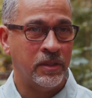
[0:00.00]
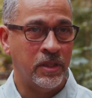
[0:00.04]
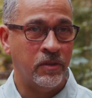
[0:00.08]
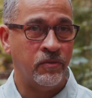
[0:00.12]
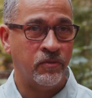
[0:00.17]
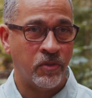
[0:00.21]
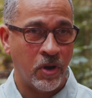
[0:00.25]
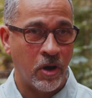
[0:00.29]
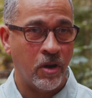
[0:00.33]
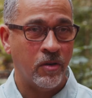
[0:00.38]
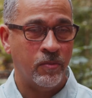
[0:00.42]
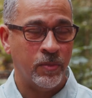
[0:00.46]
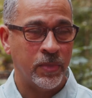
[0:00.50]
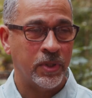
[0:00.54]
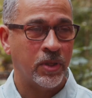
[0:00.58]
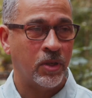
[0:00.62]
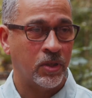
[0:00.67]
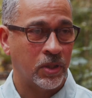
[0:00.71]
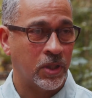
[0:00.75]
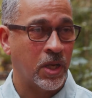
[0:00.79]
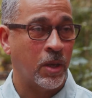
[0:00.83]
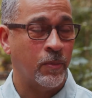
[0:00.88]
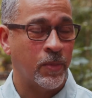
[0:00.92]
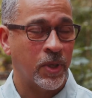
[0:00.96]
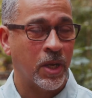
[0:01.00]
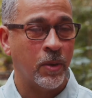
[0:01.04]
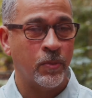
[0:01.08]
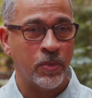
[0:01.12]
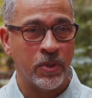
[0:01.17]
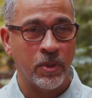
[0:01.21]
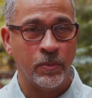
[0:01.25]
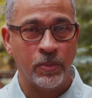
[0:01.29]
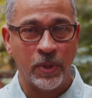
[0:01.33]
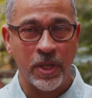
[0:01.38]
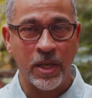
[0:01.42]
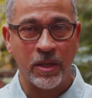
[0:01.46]
involvement on coming up
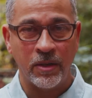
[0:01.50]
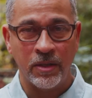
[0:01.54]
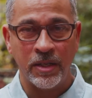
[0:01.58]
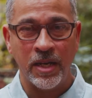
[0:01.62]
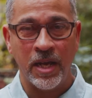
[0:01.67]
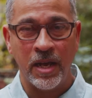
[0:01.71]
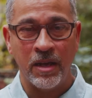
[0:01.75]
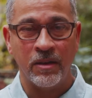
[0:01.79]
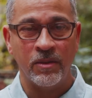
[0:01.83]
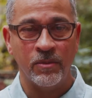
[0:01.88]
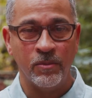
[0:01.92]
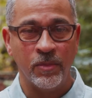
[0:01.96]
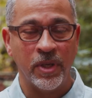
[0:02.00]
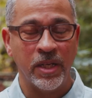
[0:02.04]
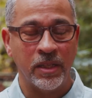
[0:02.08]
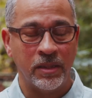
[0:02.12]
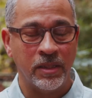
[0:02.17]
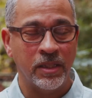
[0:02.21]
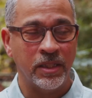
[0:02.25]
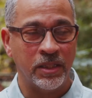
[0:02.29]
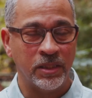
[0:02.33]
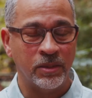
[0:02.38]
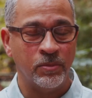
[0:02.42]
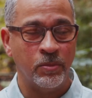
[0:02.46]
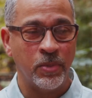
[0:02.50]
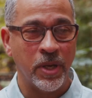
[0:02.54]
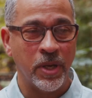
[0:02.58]
with a plan on how to make things